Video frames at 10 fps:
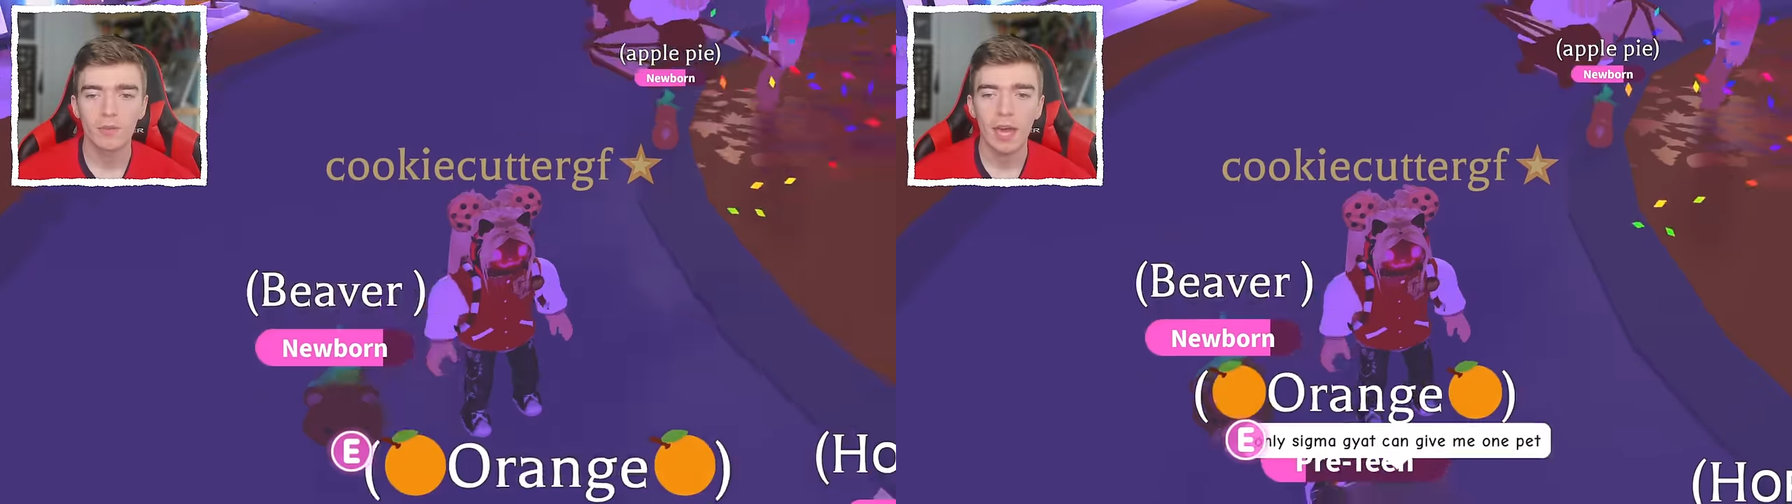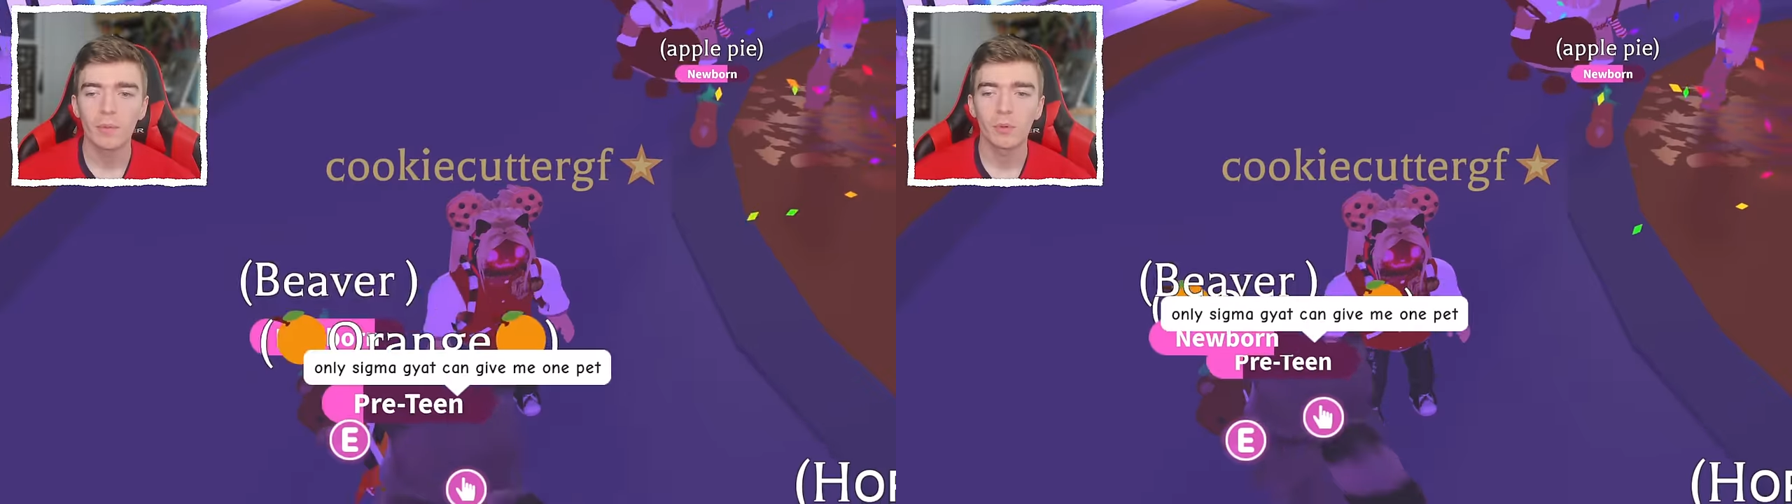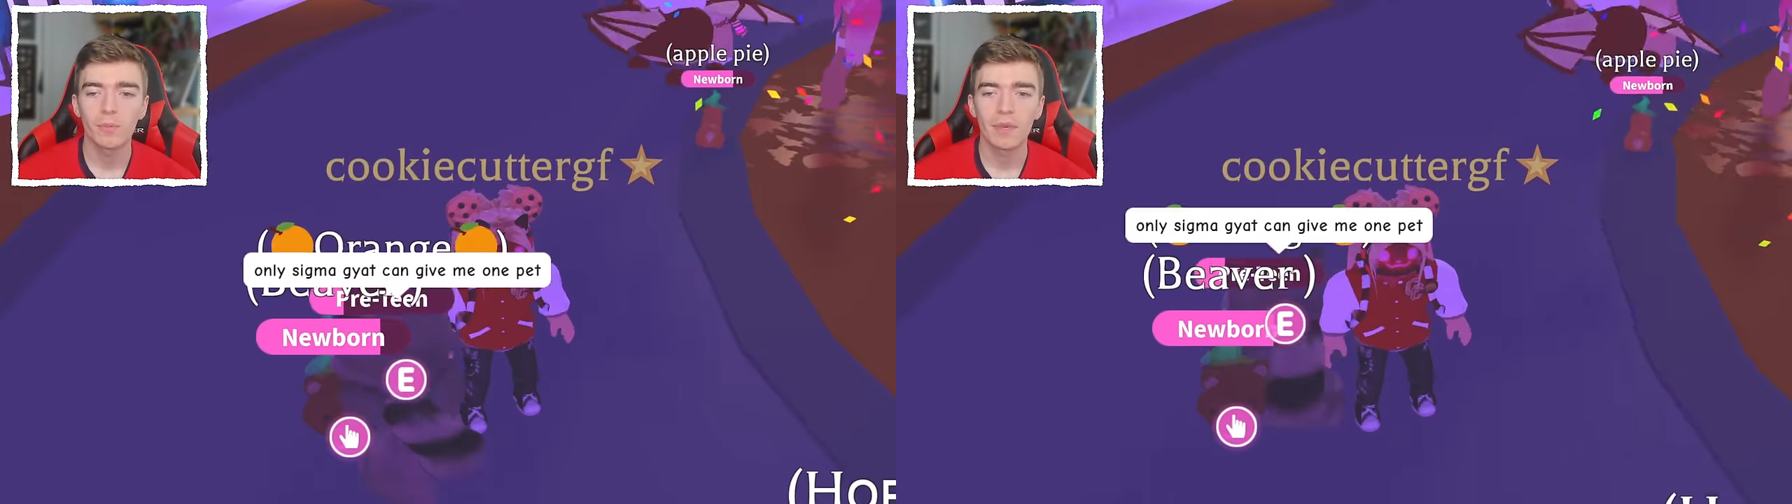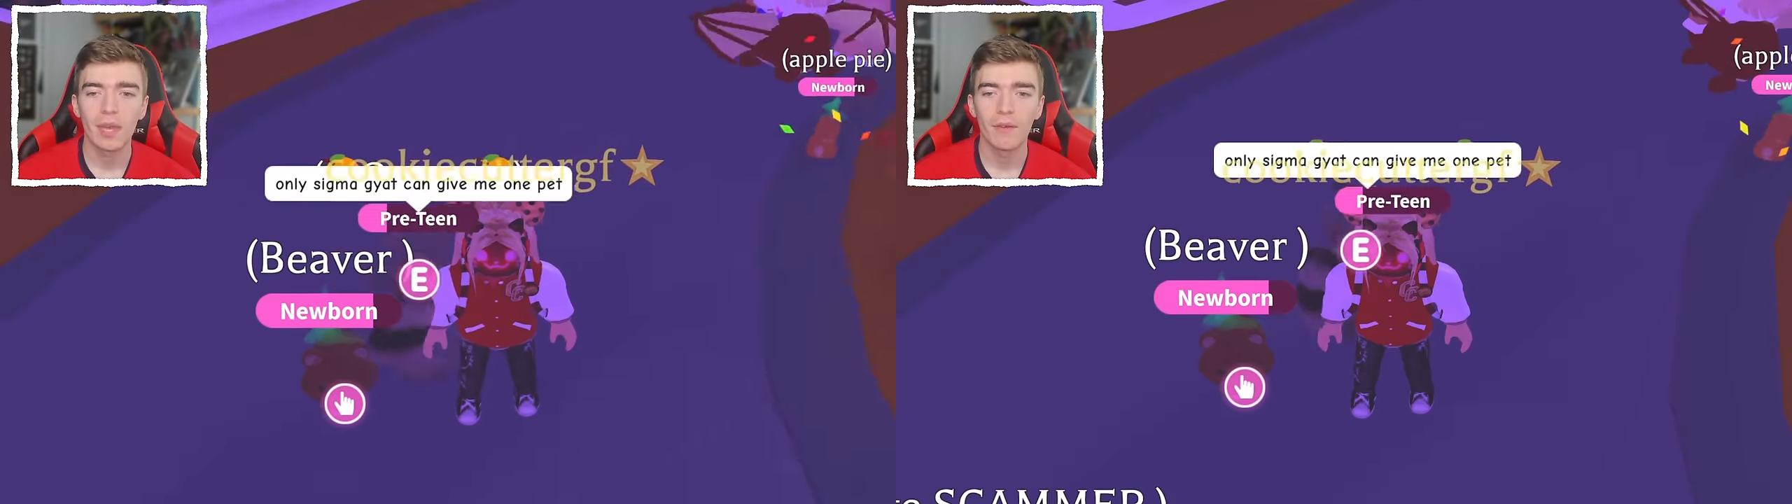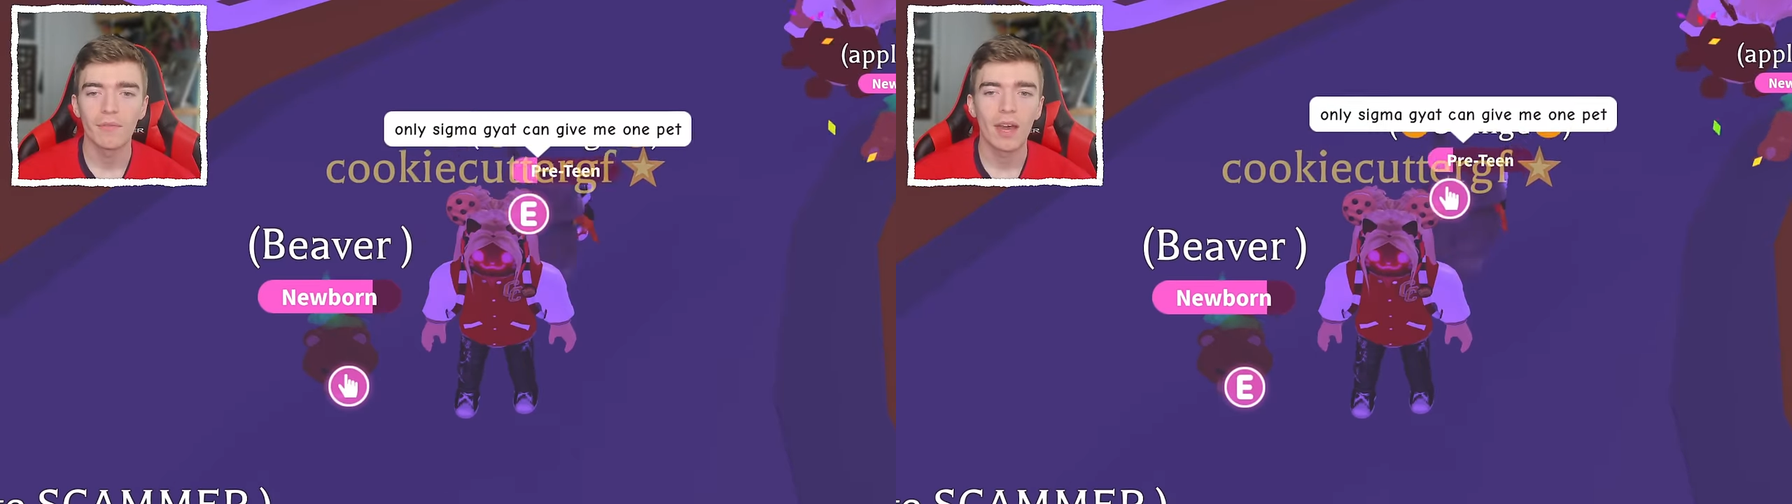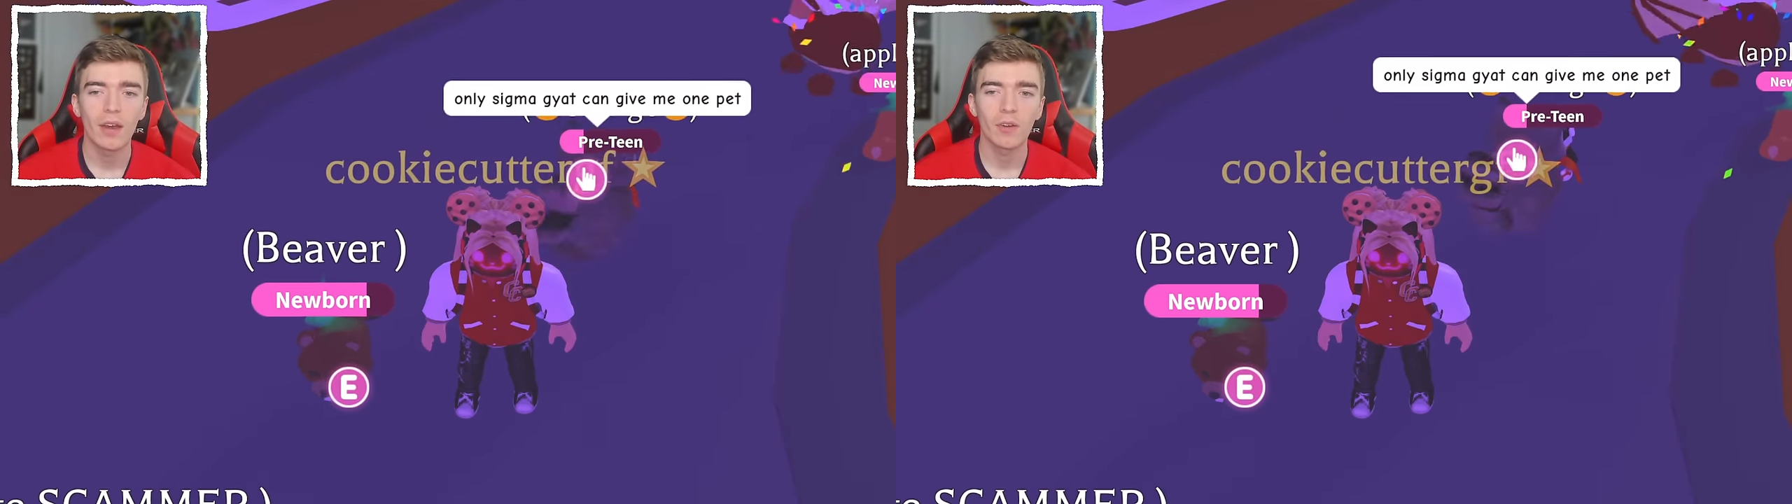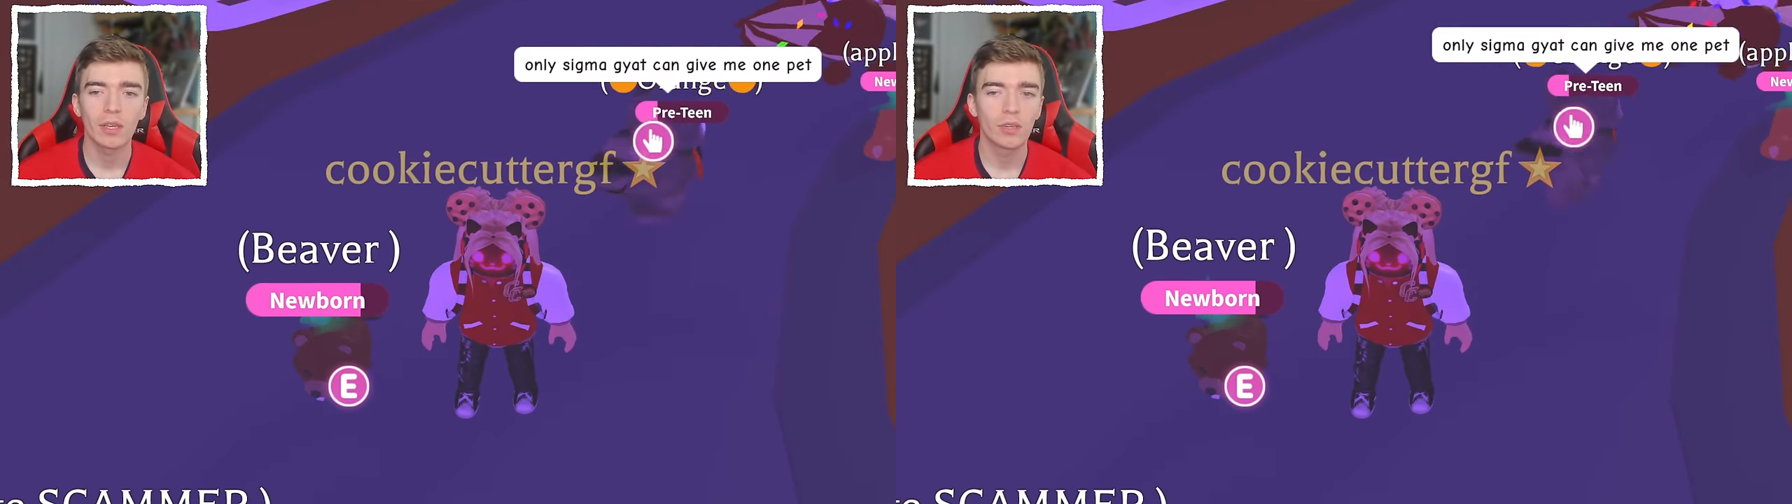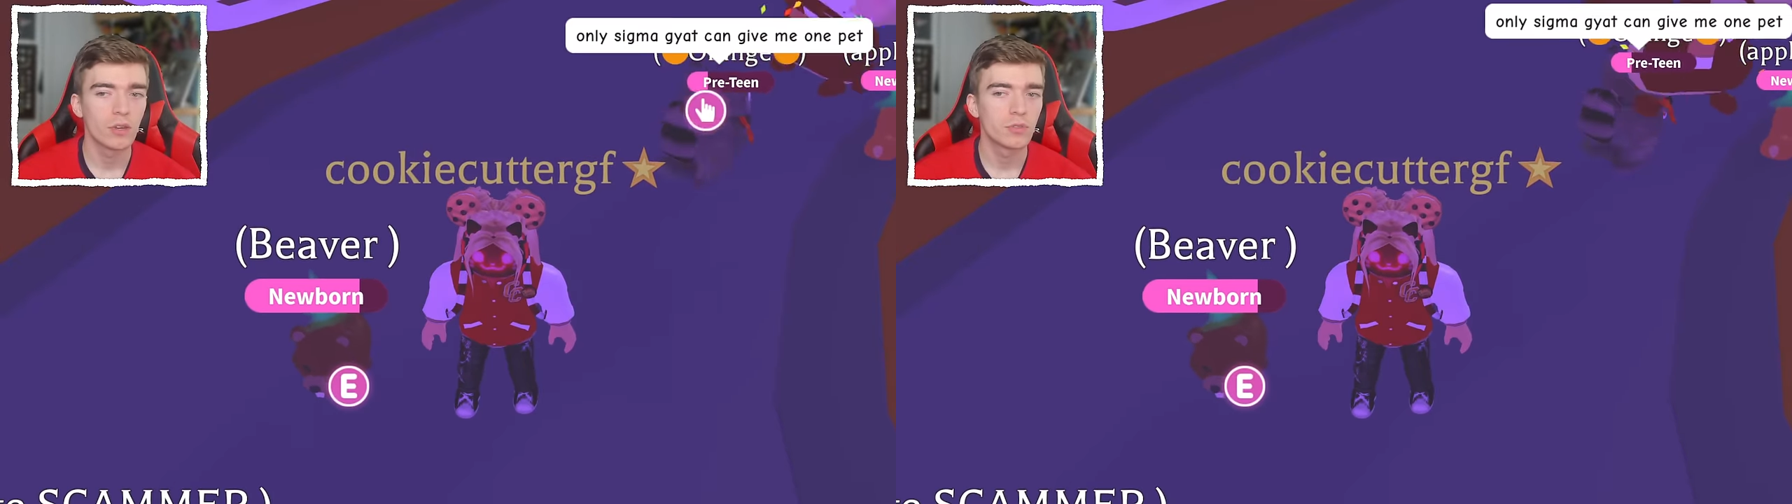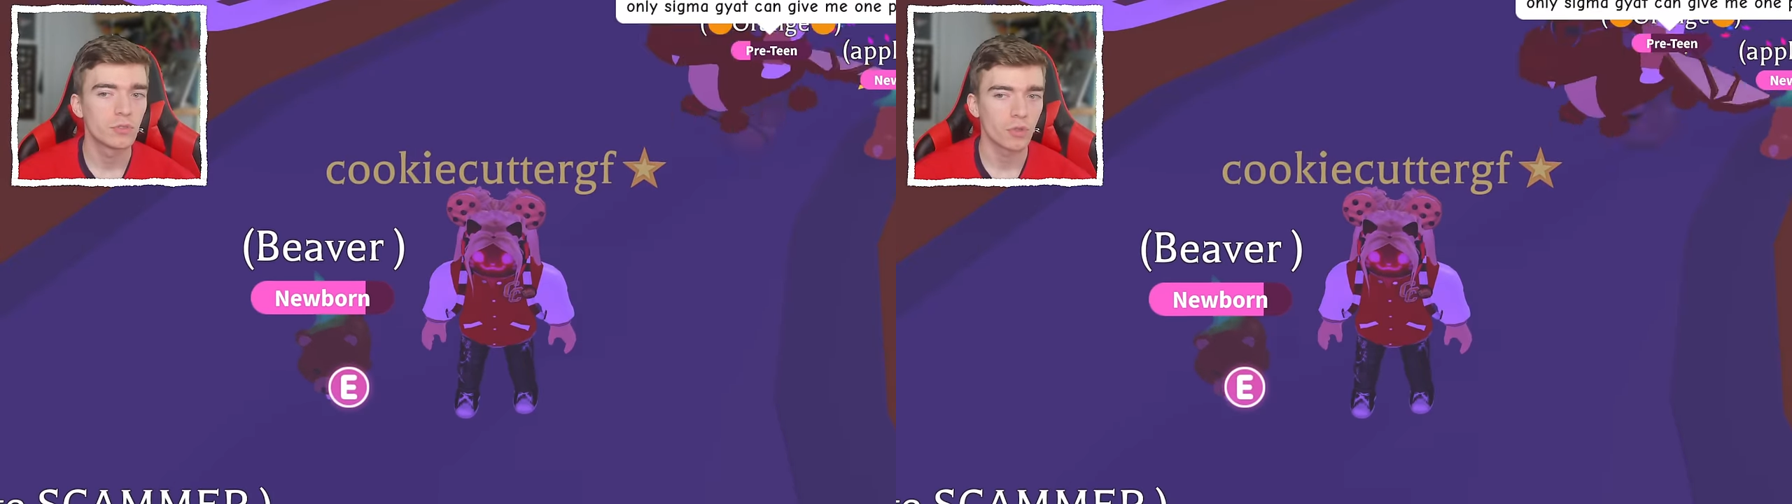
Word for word: That would be a very good